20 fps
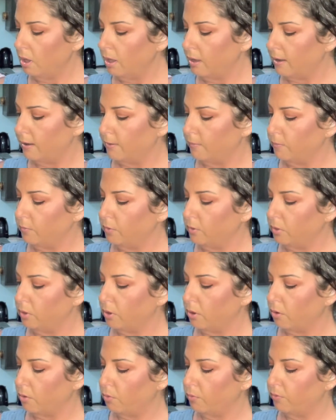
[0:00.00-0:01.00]

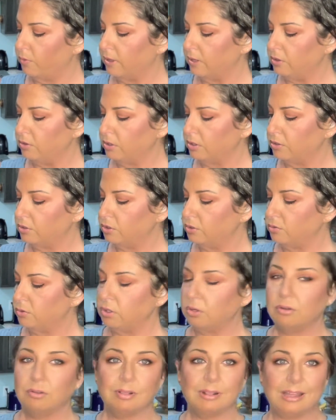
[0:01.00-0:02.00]
So then you can
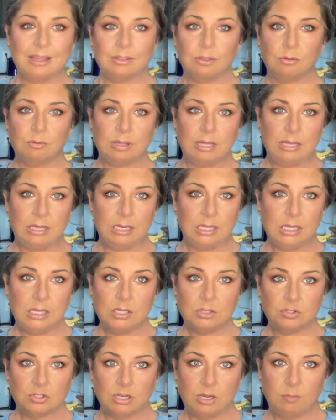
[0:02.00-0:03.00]
do like
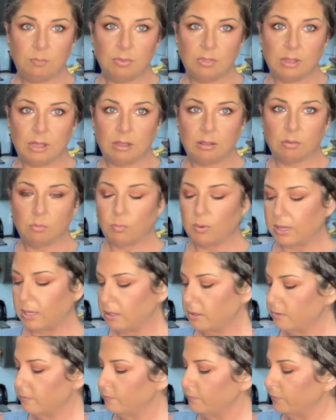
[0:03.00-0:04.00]
zucchini chips as
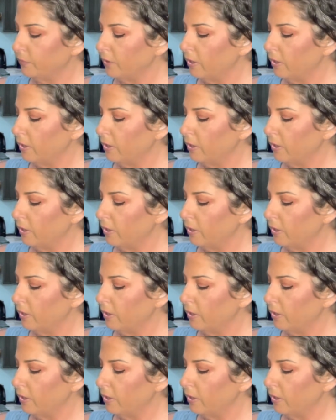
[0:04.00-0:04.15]
well.